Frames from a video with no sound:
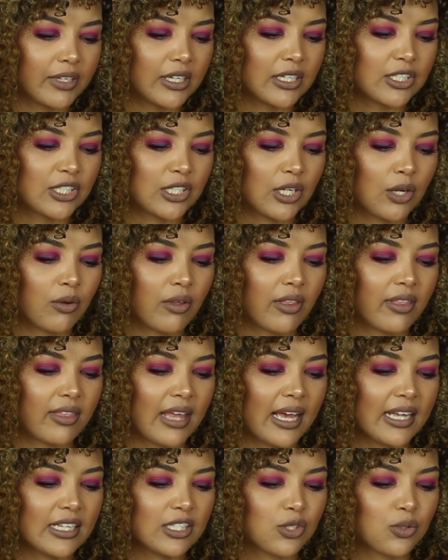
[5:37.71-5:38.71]
So
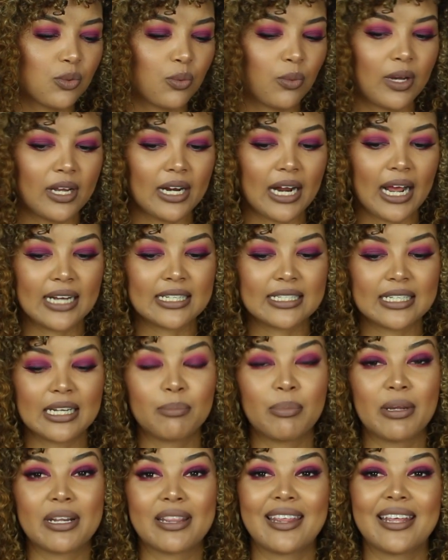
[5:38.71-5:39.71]
that's what I
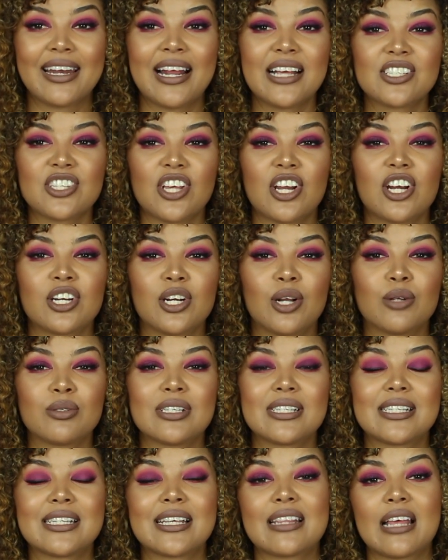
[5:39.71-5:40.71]
did. But then I started
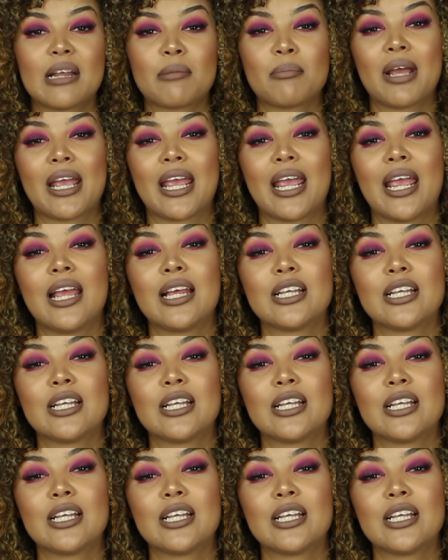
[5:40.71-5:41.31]
noticing that my hair